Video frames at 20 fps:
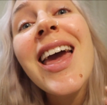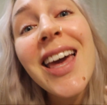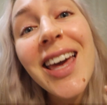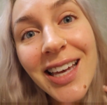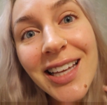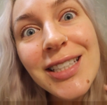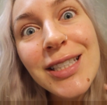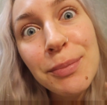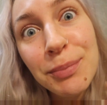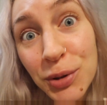
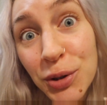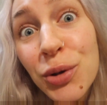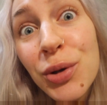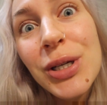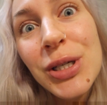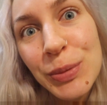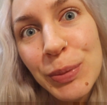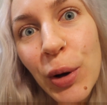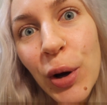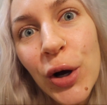It's a beauty
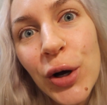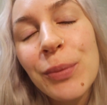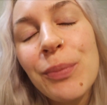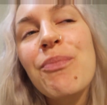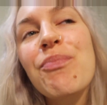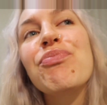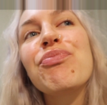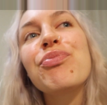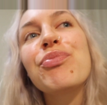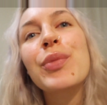spot.
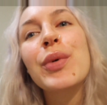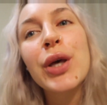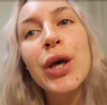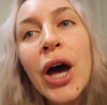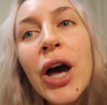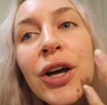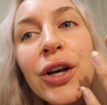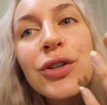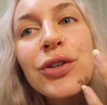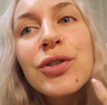
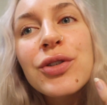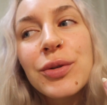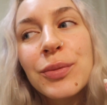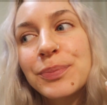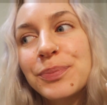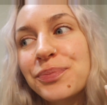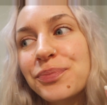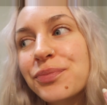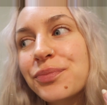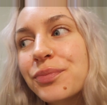Because
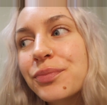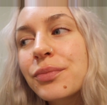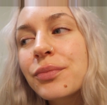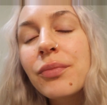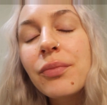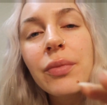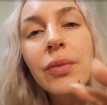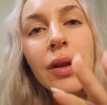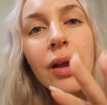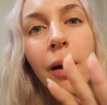
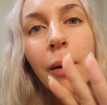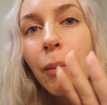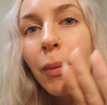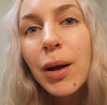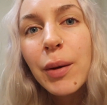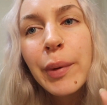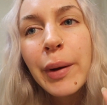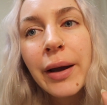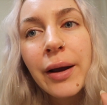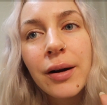my
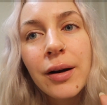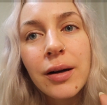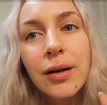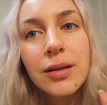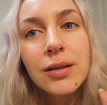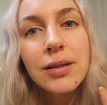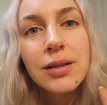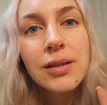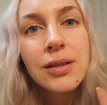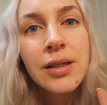
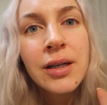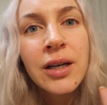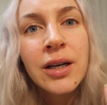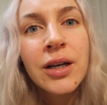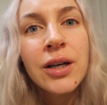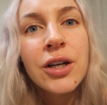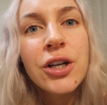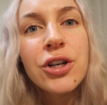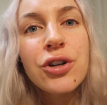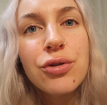parents
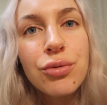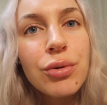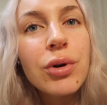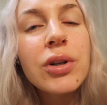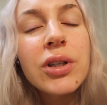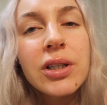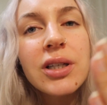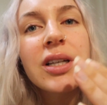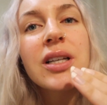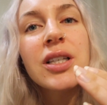
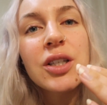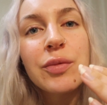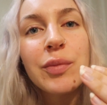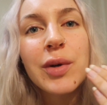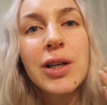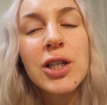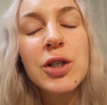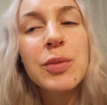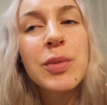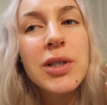drilled it into
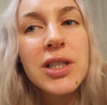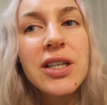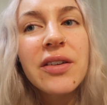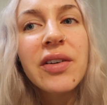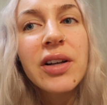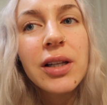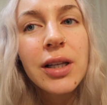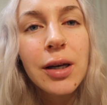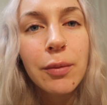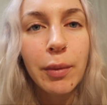me
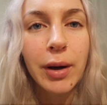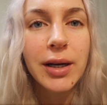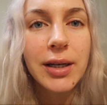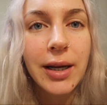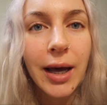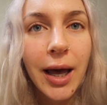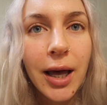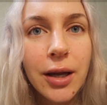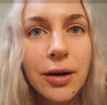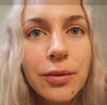specifically, and my
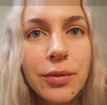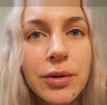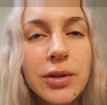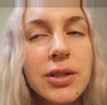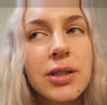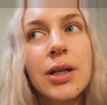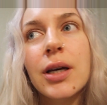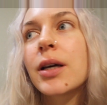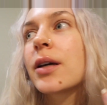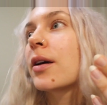dad
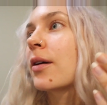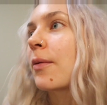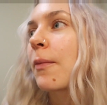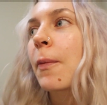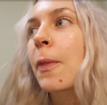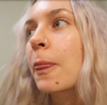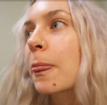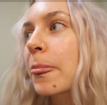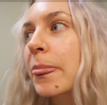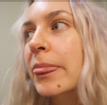was like,
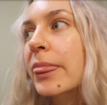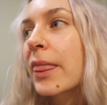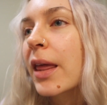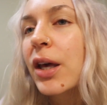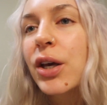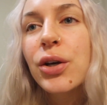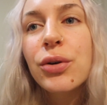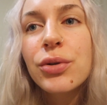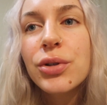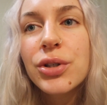they
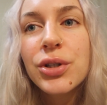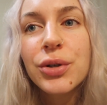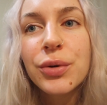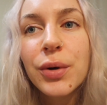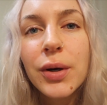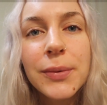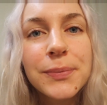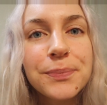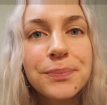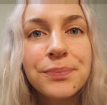used
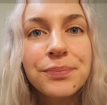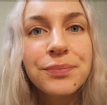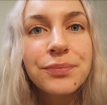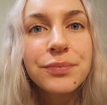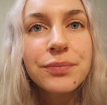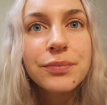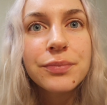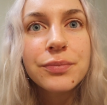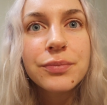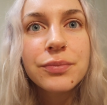to
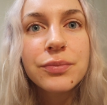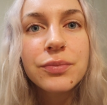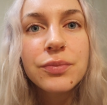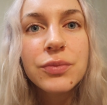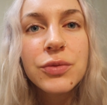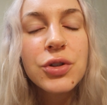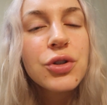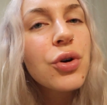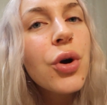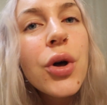
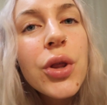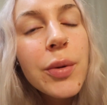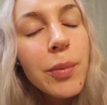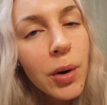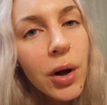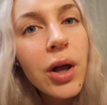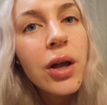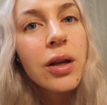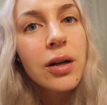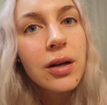draw them
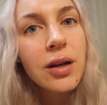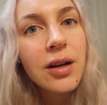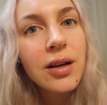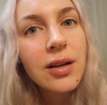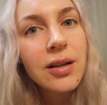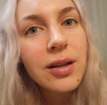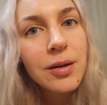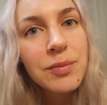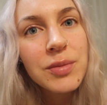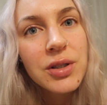on
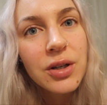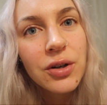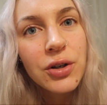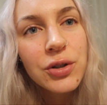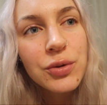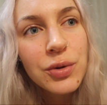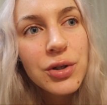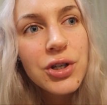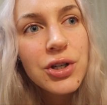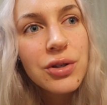
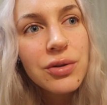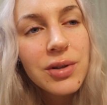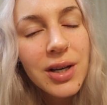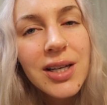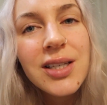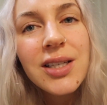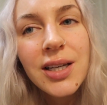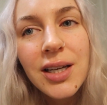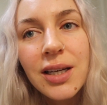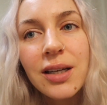themselves, which they
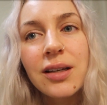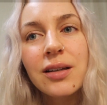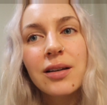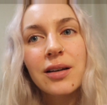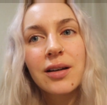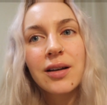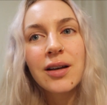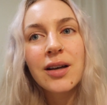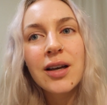did.